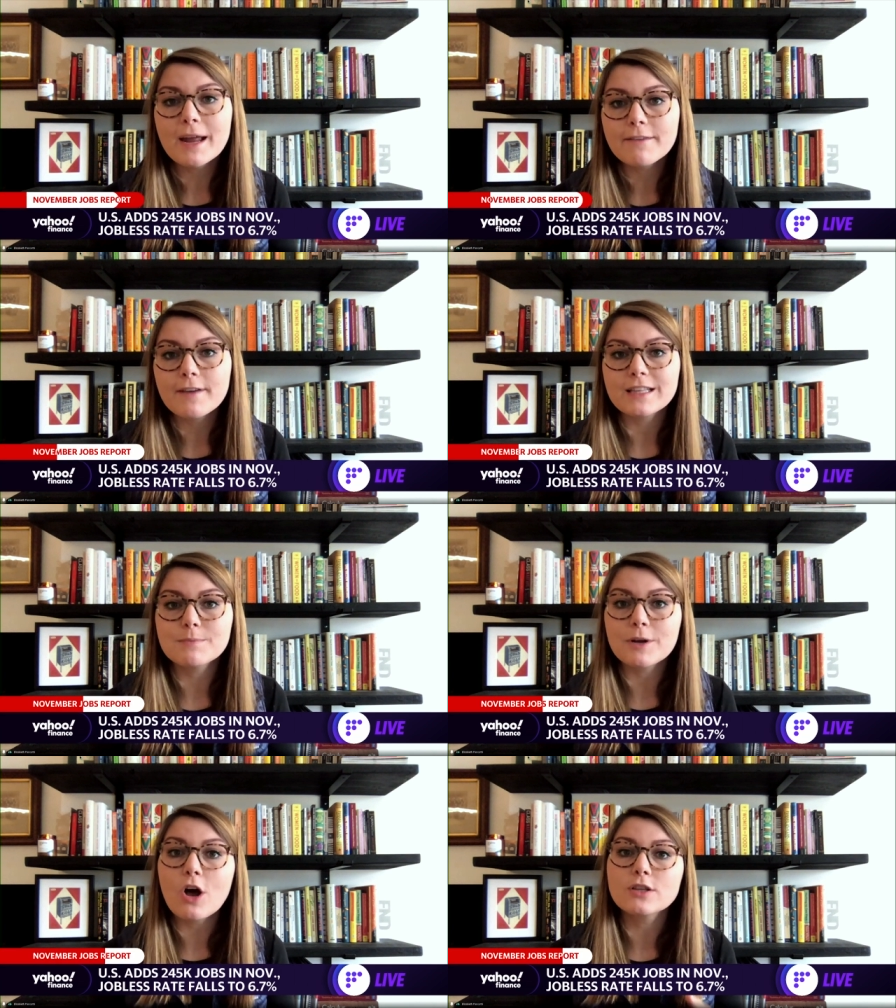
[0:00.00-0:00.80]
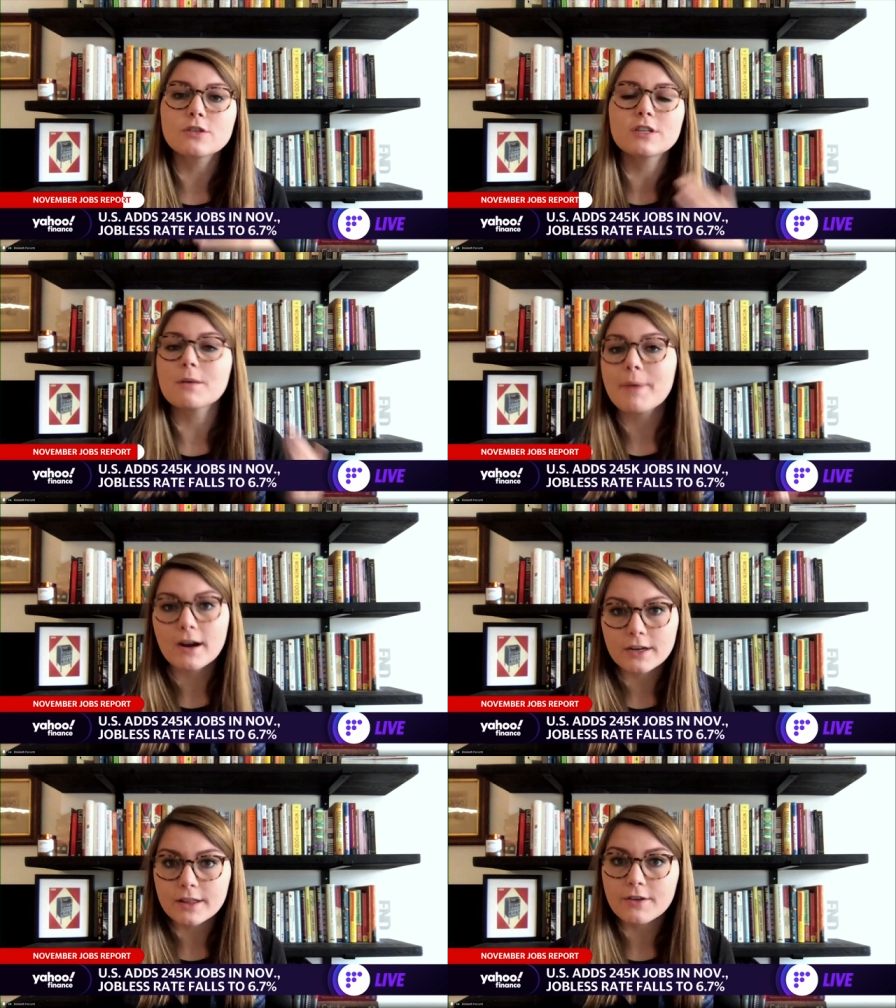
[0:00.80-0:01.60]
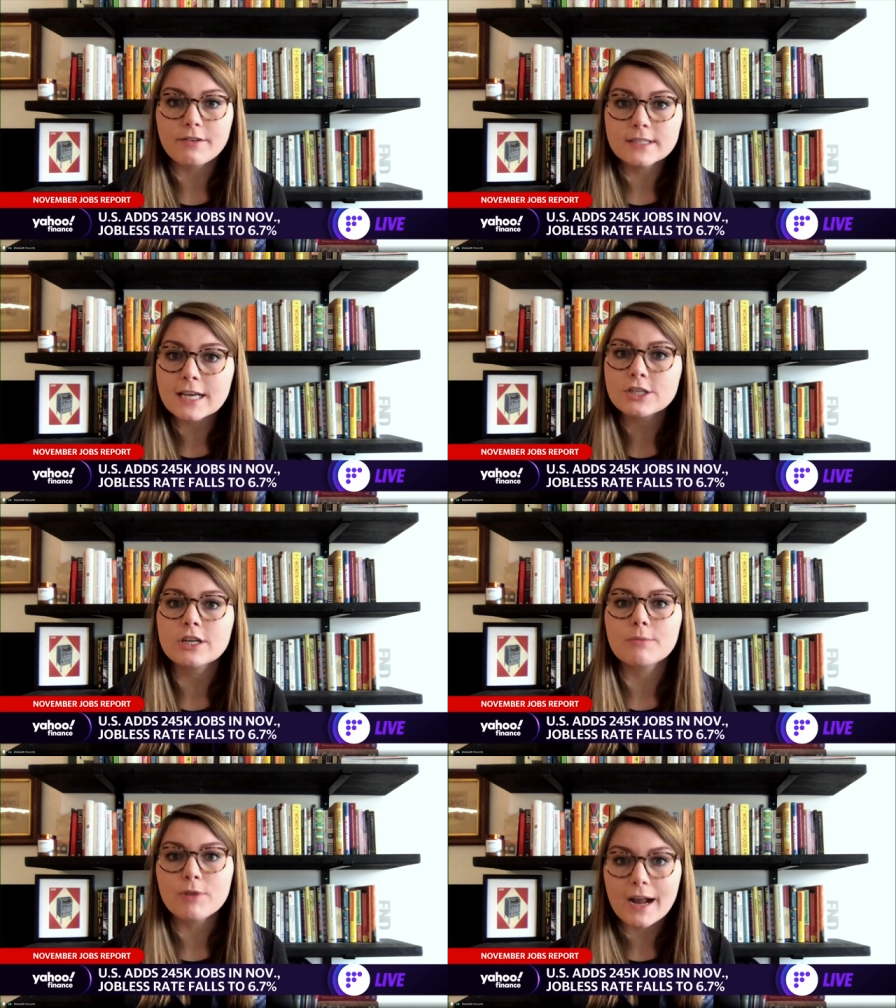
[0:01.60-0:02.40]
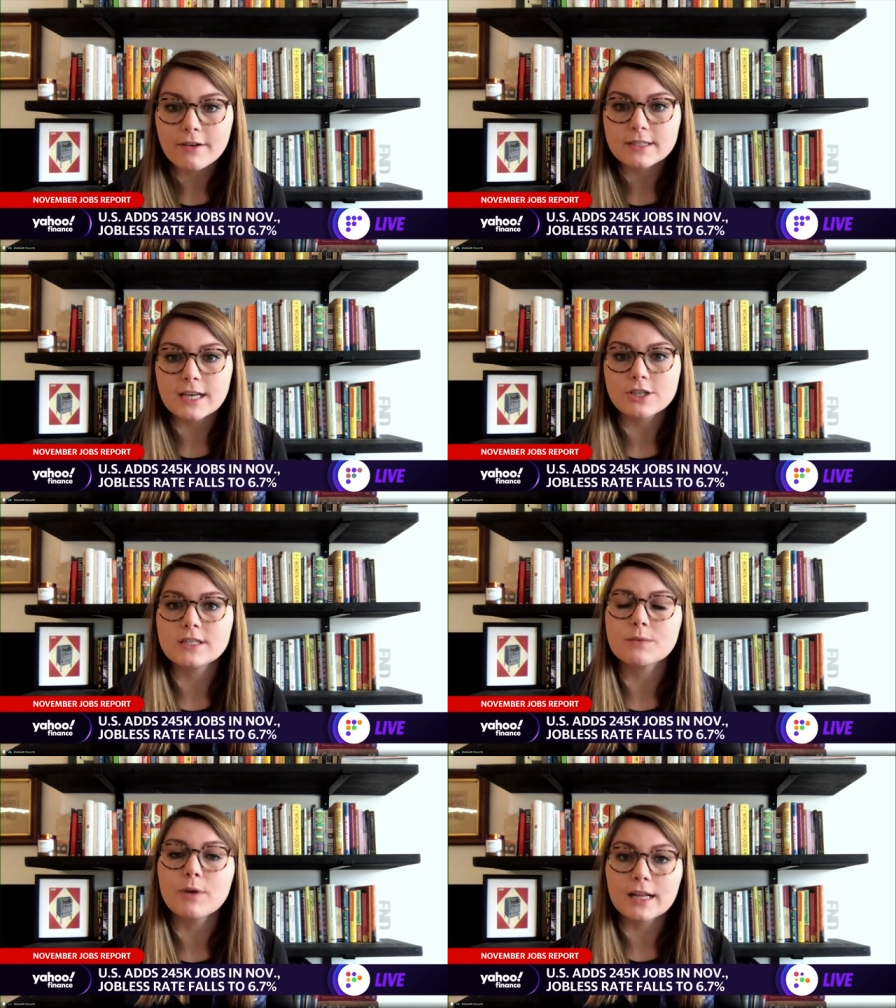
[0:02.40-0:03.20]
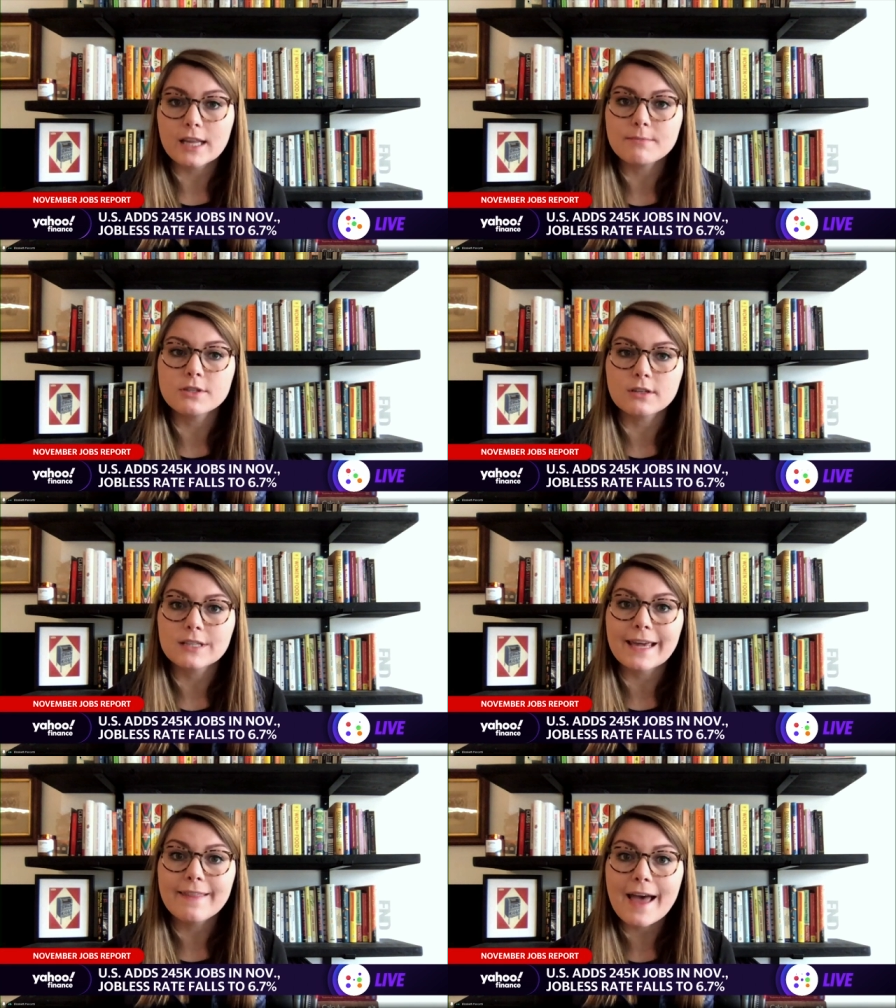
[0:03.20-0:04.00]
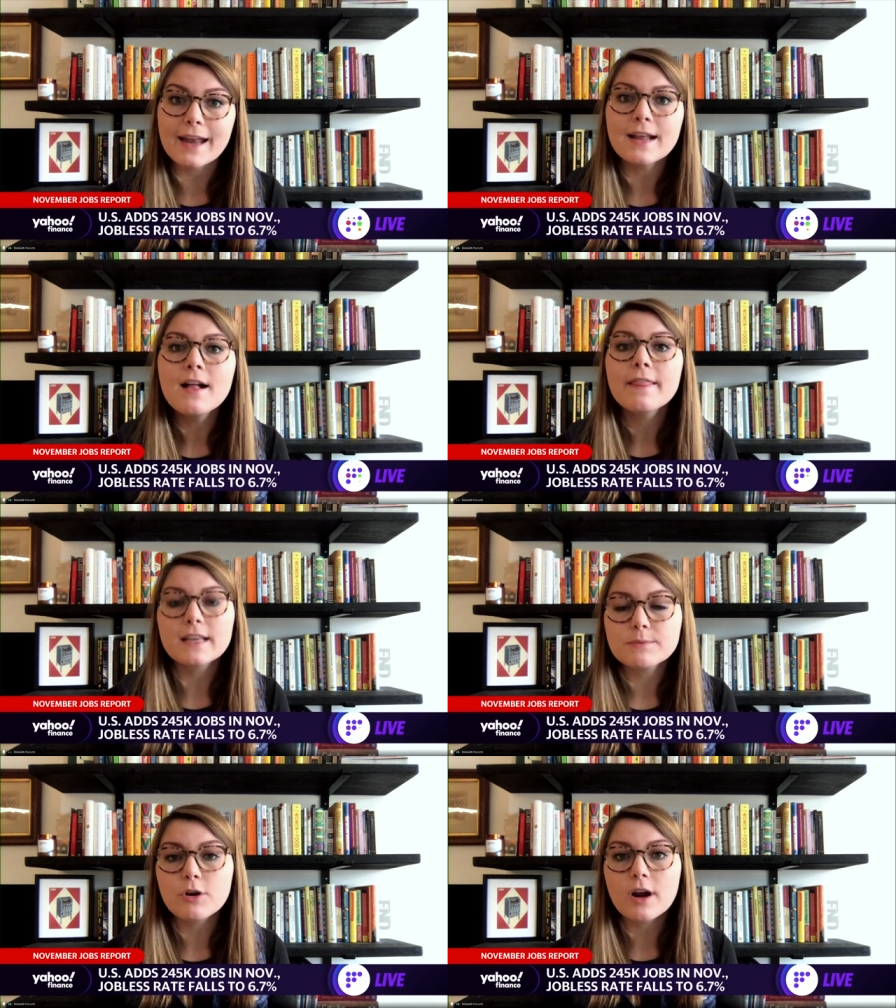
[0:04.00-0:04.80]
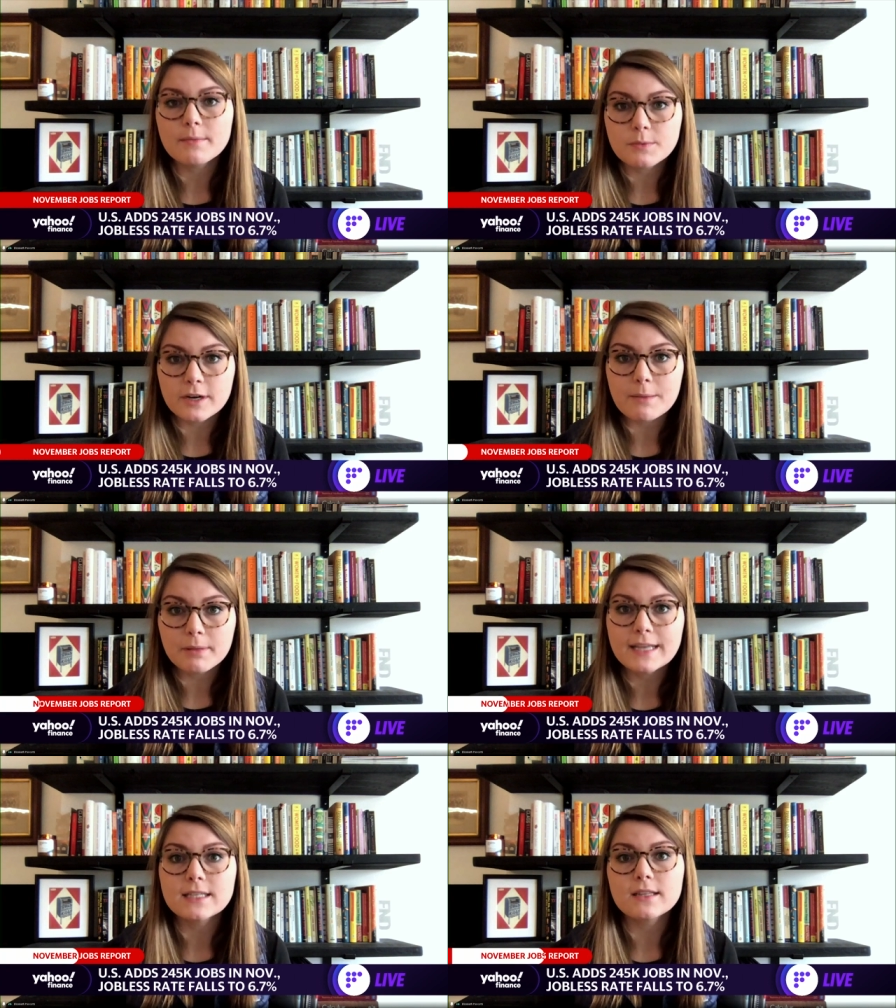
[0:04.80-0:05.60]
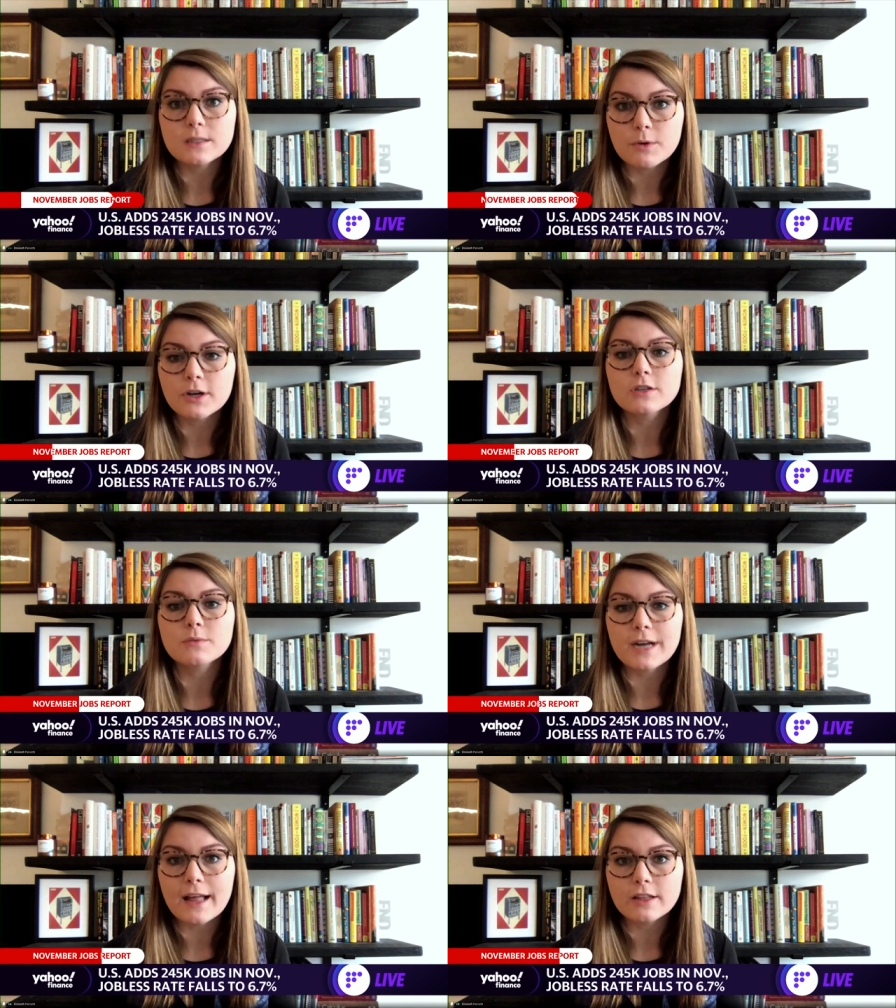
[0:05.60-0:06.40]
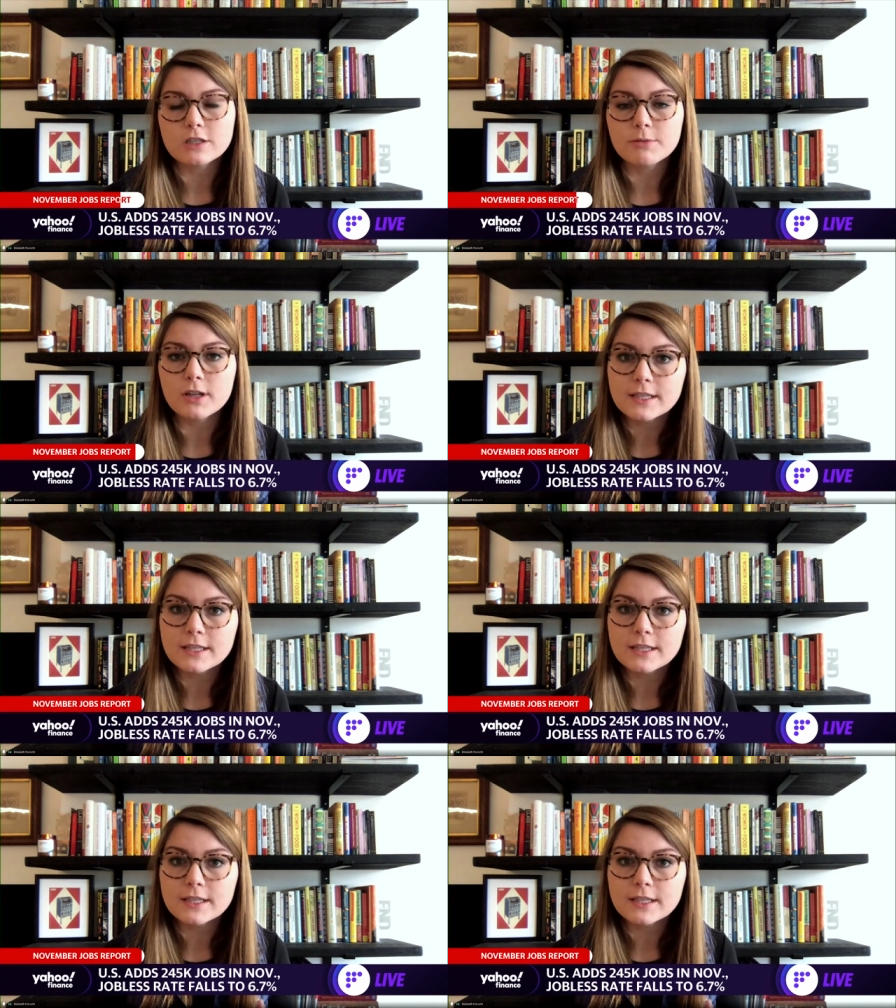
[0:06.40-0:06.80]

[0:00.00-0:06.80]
benefits, but also to compare to the Great Recession or prior recessions and what claims looked like then, these programs weren't in place and these workers weren't eligible.